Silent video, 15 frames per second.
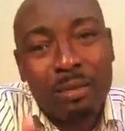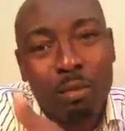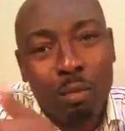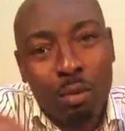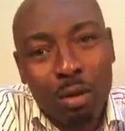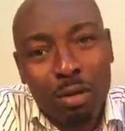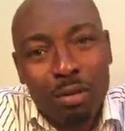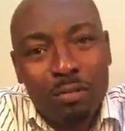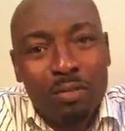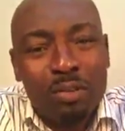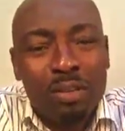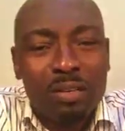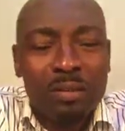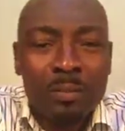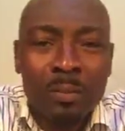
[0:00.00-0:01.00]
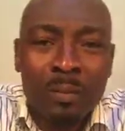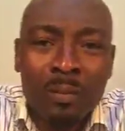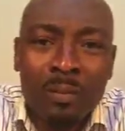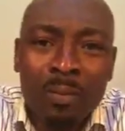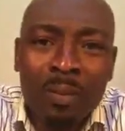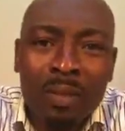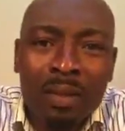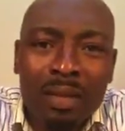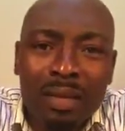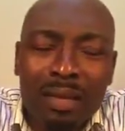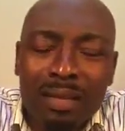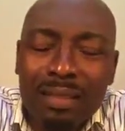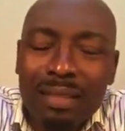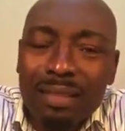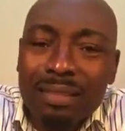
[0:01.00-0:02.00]
the work of God
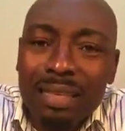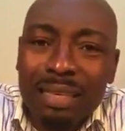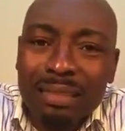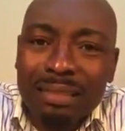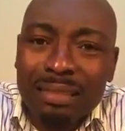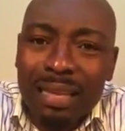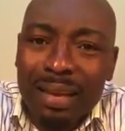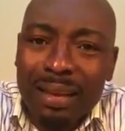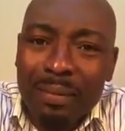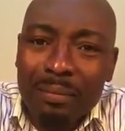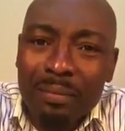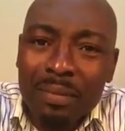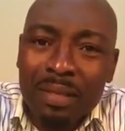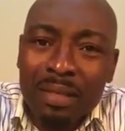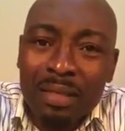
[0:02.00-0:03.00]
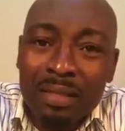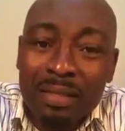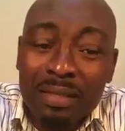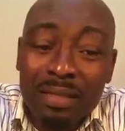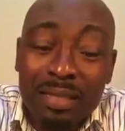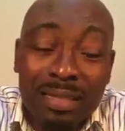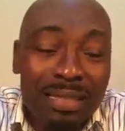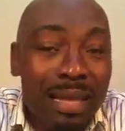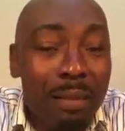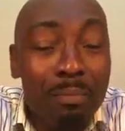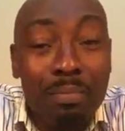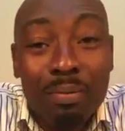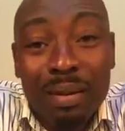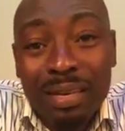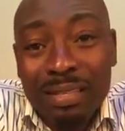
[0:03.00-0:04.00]
in this end time. And that
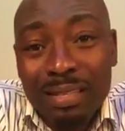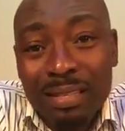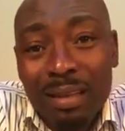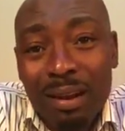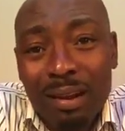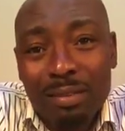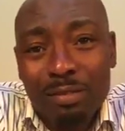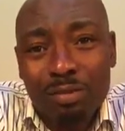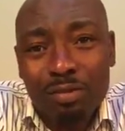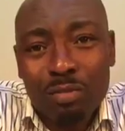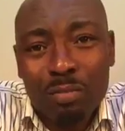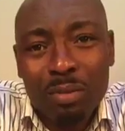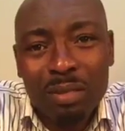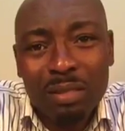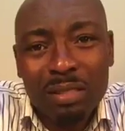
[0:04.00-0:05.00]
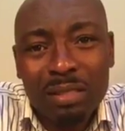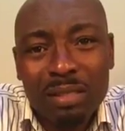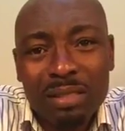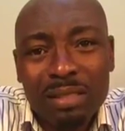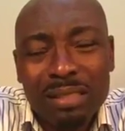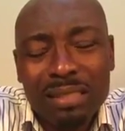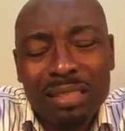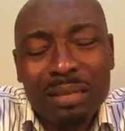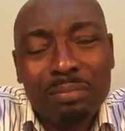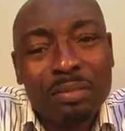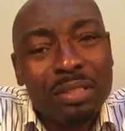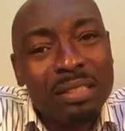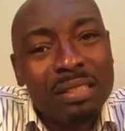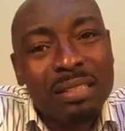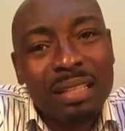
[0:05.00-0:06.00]
breaks his heart so much. And I'm
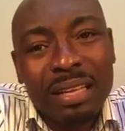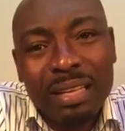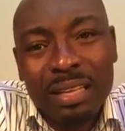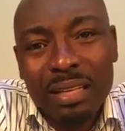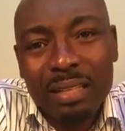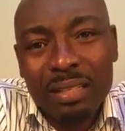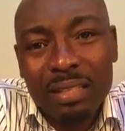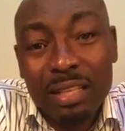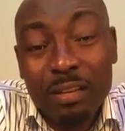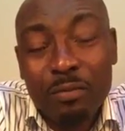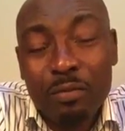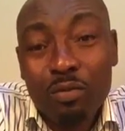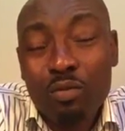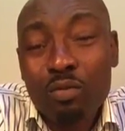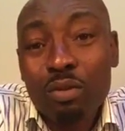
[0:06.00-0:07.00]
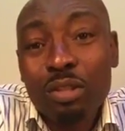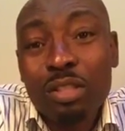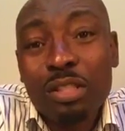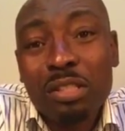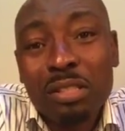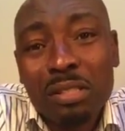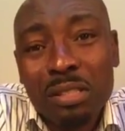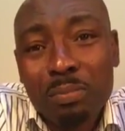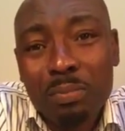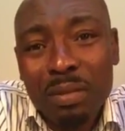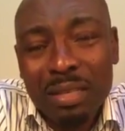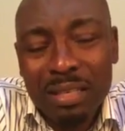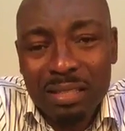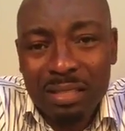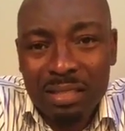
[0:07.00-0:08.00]
just thinking, if you would just
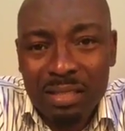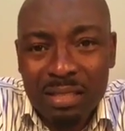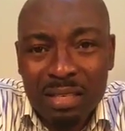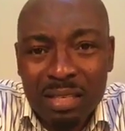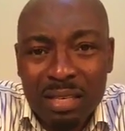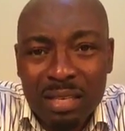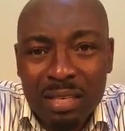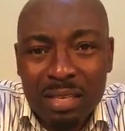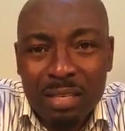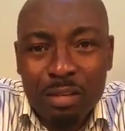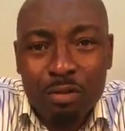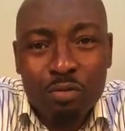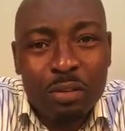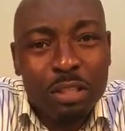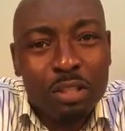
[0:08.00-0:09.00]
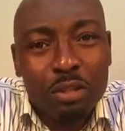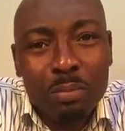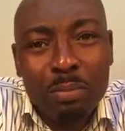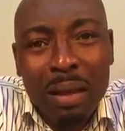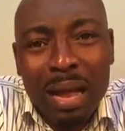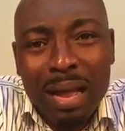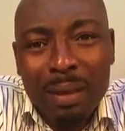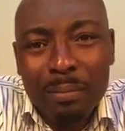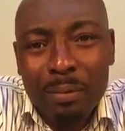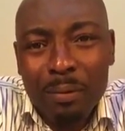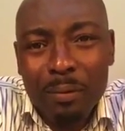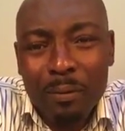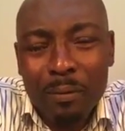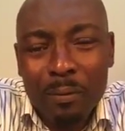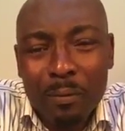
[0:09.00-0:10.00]
please read your
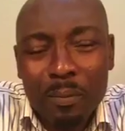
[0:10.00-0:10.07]
Bible,